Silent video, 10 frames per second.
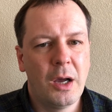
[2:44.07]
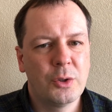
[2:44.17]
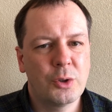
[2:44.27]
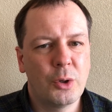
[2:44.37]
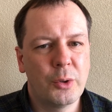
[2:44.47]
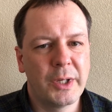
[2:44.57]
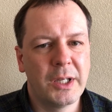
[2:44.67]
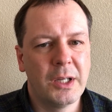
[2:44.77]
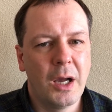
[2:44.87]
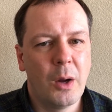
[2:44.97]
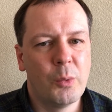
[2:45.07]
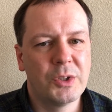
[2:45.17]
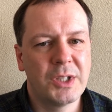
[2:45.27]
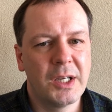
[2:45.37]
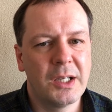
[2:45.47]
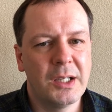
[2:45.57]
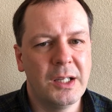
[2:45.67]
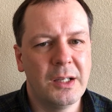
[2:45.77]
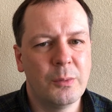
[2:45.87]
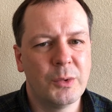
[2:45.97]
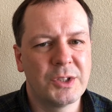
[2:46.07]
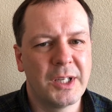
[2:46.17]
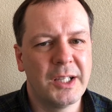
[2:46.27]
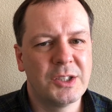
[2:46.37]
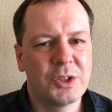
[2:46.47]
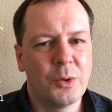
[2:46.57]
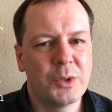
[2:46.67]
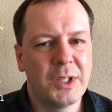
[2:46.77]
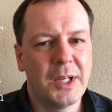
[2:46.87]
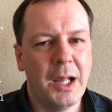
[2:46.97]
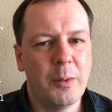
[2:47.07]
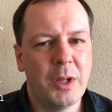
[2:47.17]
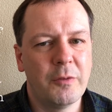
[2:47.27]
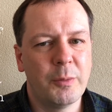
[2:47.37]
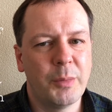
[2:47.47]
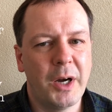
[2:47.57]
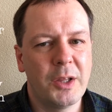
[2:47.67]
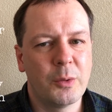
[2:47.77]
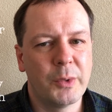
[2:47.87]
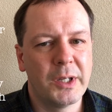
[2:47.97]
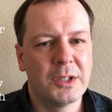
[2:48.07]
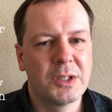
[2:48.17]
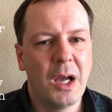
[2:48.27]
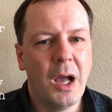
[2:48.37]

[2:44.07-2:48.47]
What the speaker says: Tory was an insulting name given by the Whigs,